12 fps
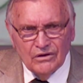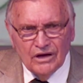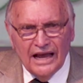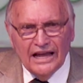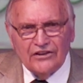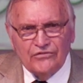
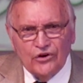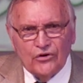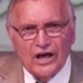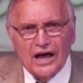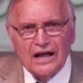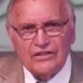And if you're
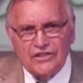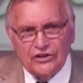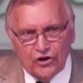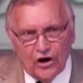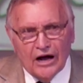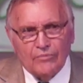not, then
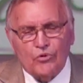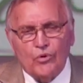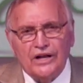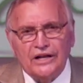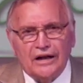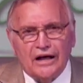you're
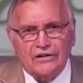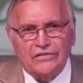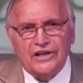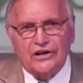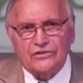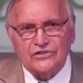operating out of
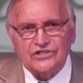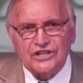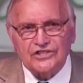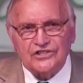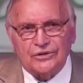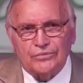the other
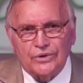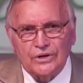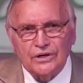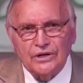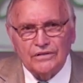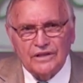system
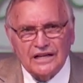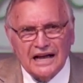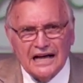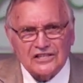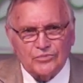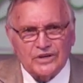the
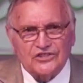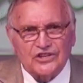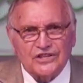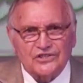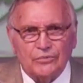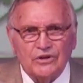cosmic
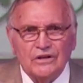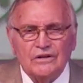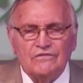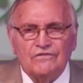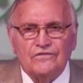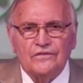system.
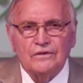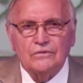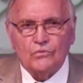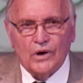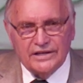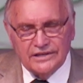
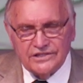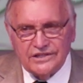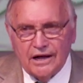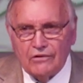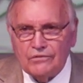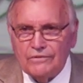Write this
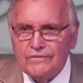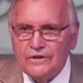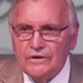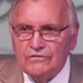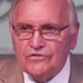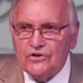down
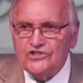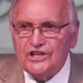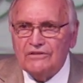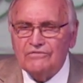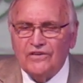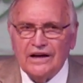1
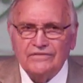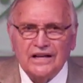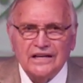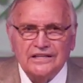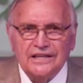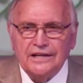John 5
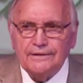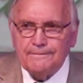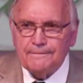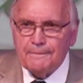19.